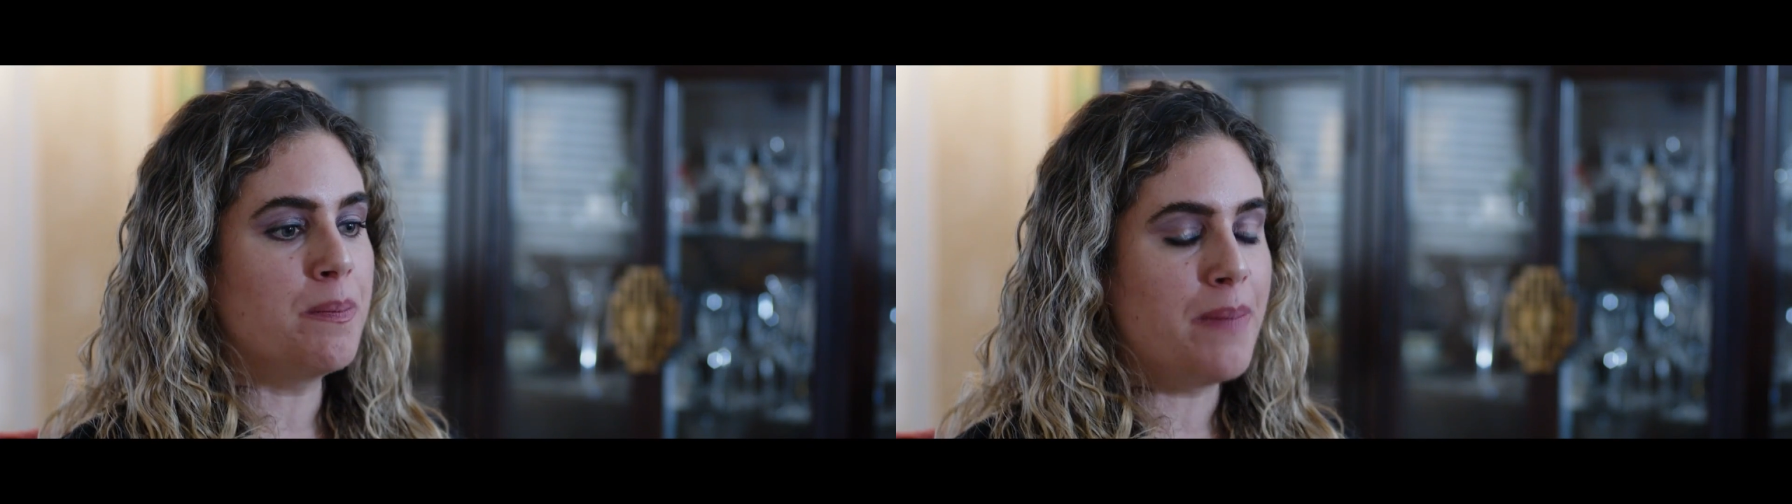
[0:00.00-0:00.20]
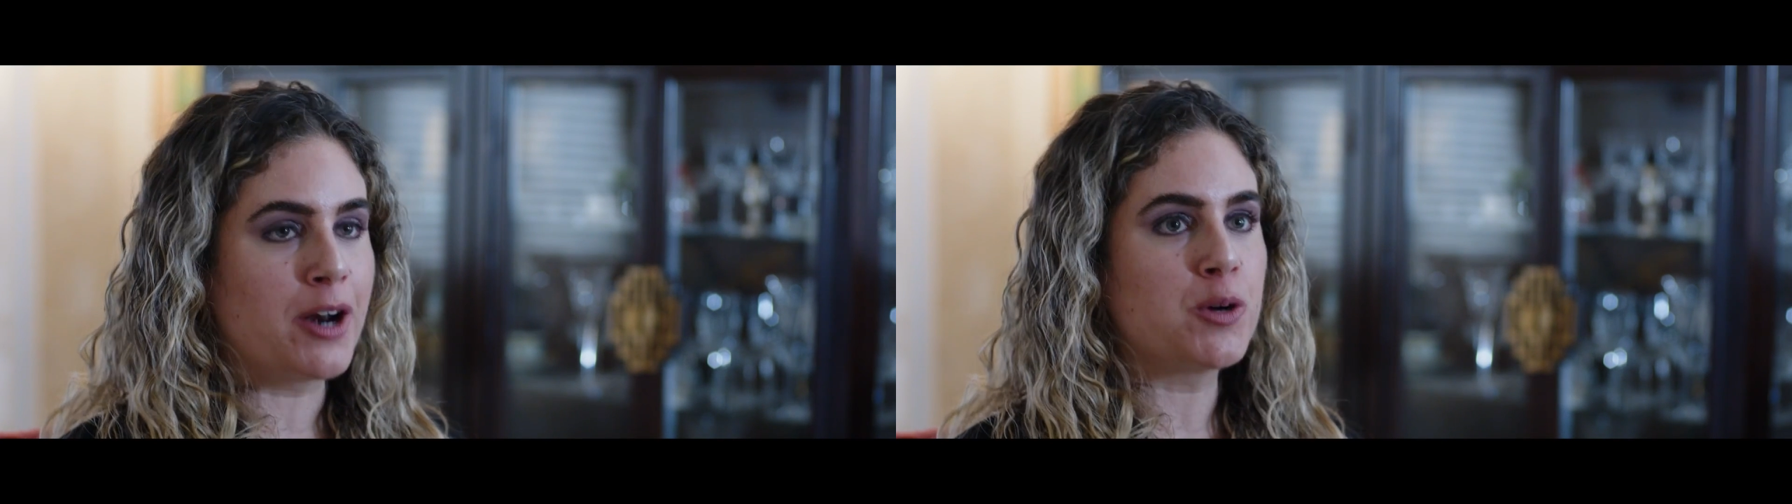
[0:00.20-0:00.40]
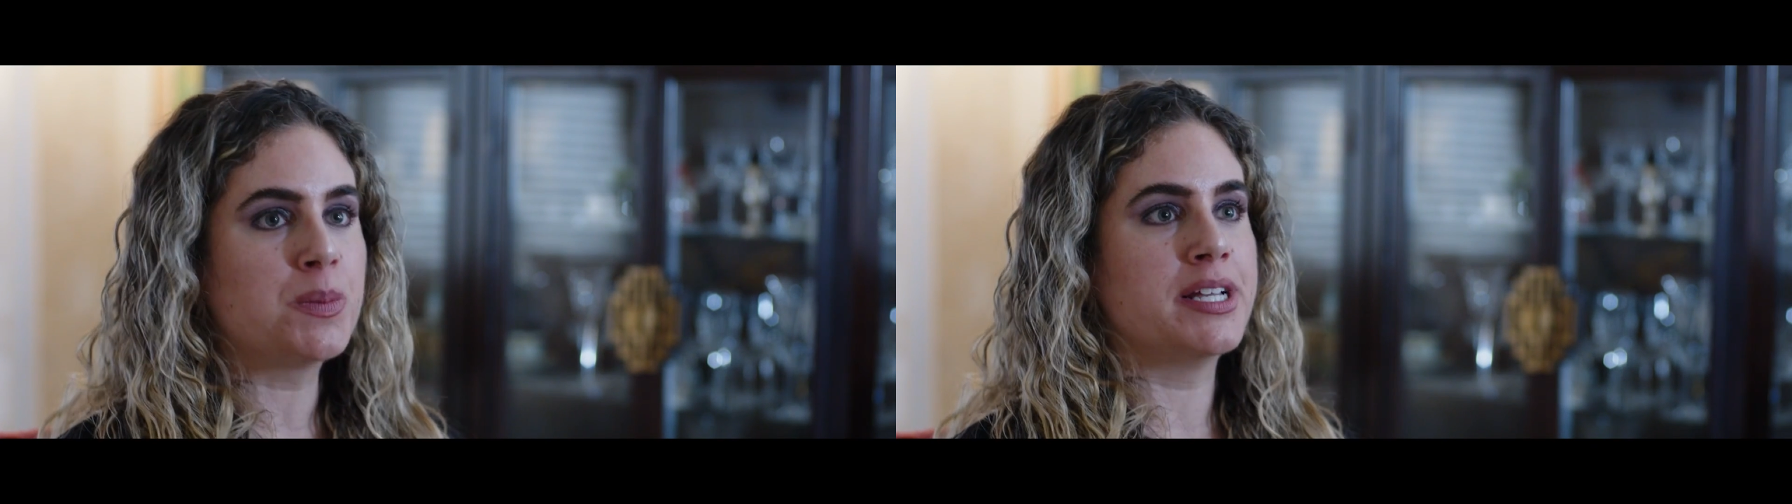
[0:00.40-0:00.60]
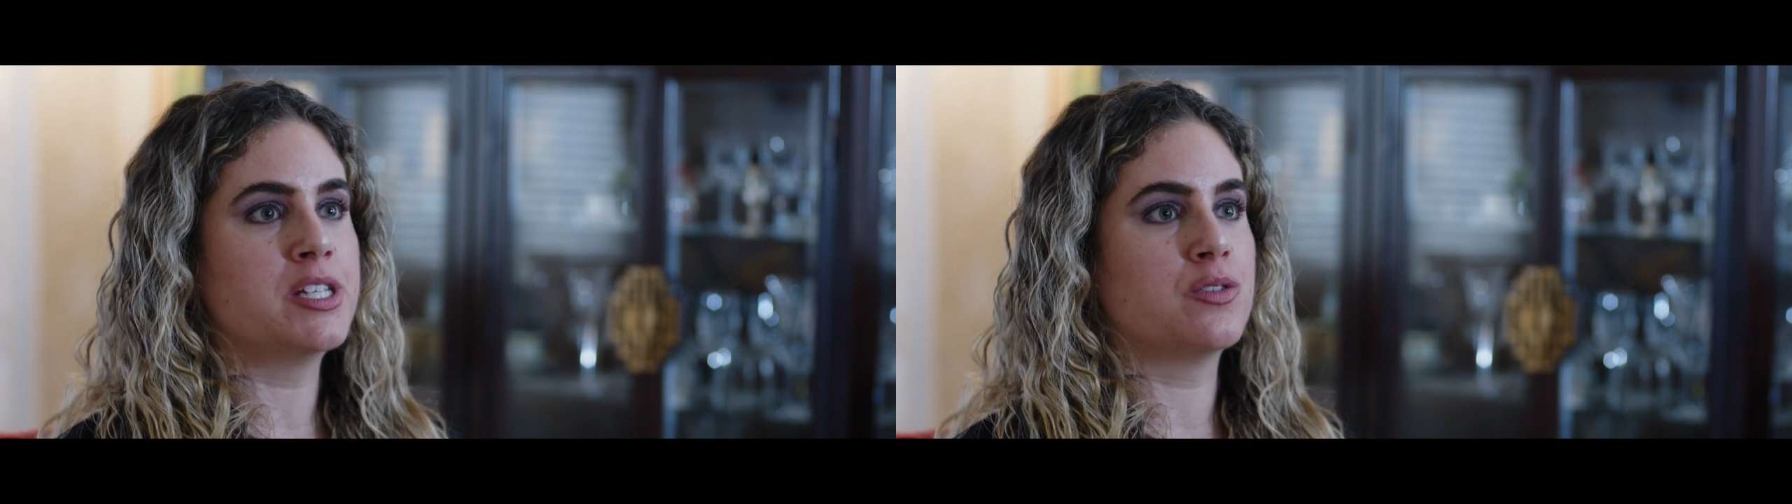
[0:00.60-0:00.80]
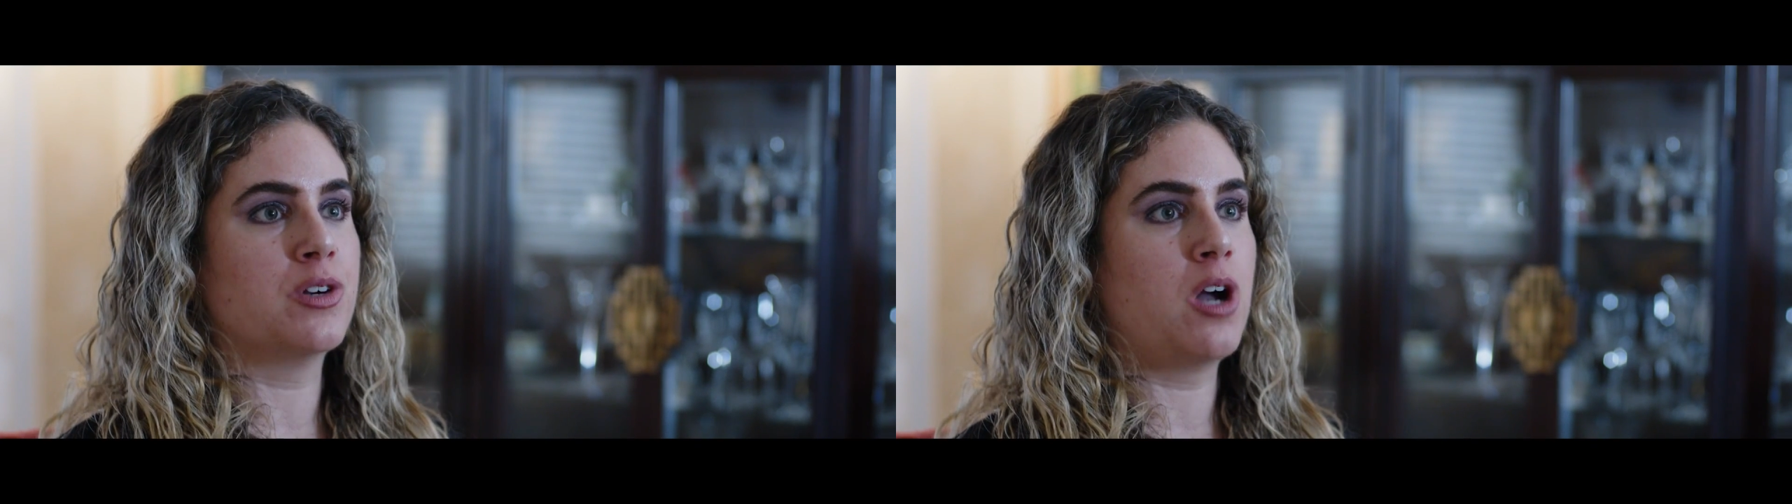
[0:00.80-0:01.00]
better
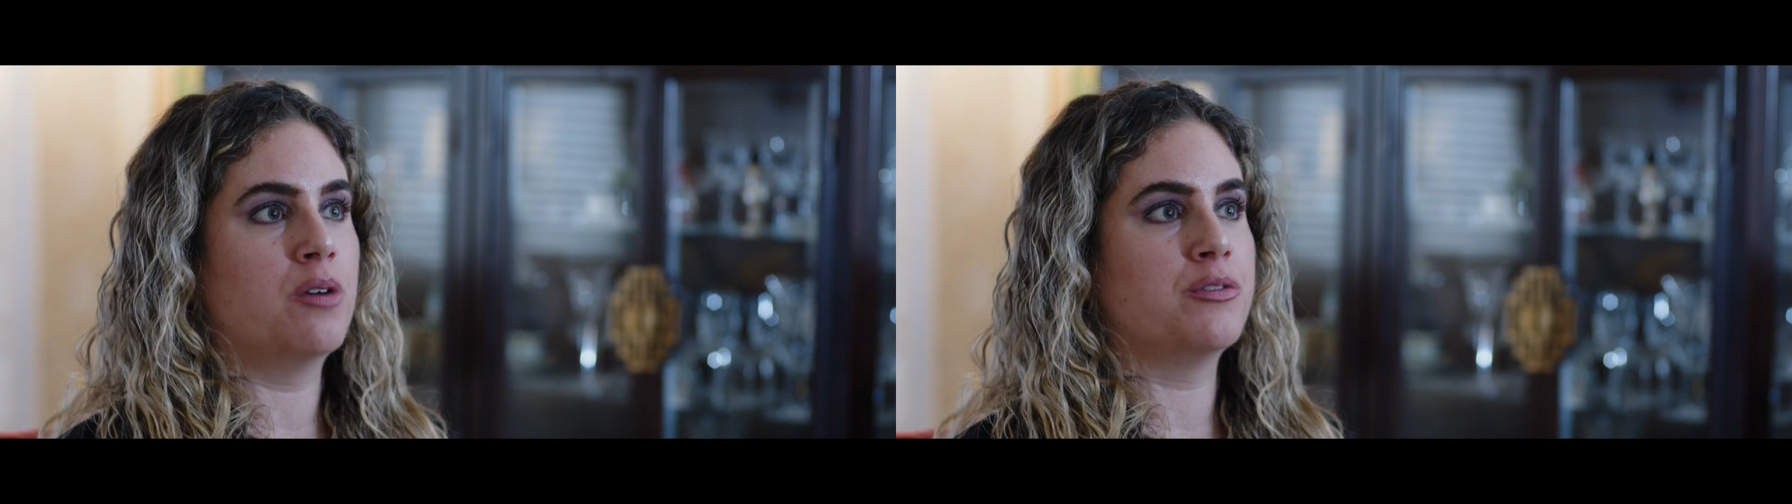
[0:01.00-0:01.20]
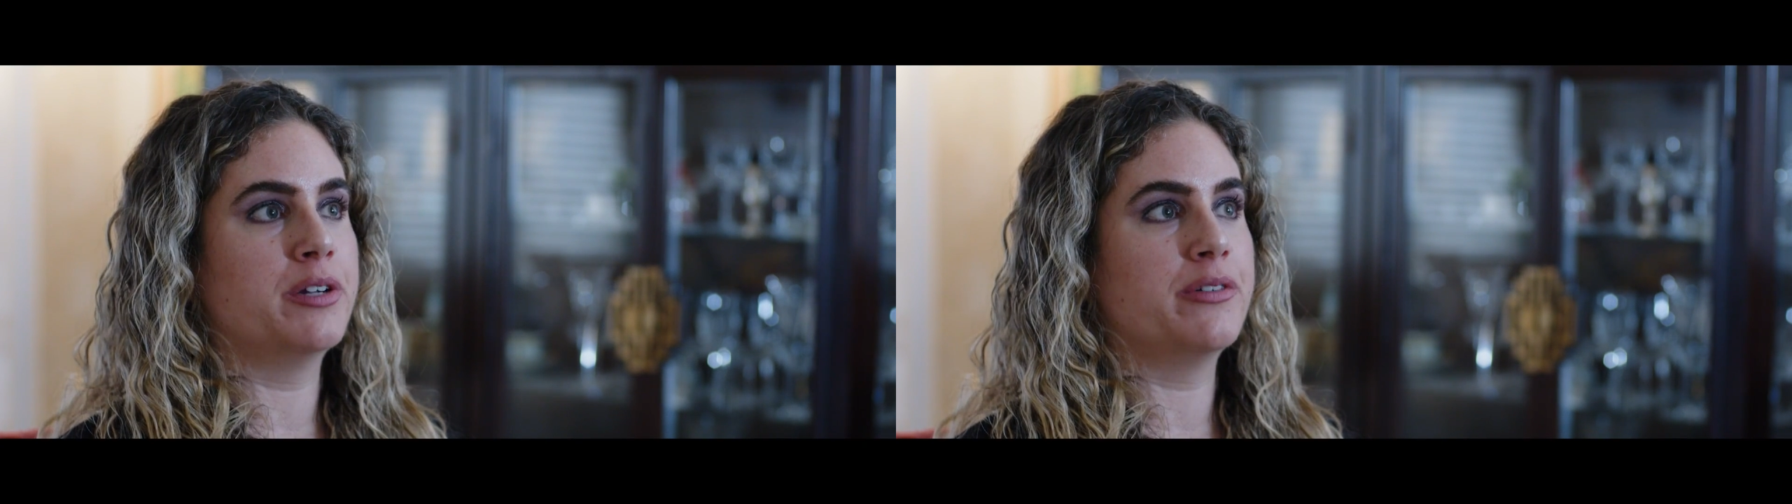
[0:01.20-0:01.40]
place in recovery,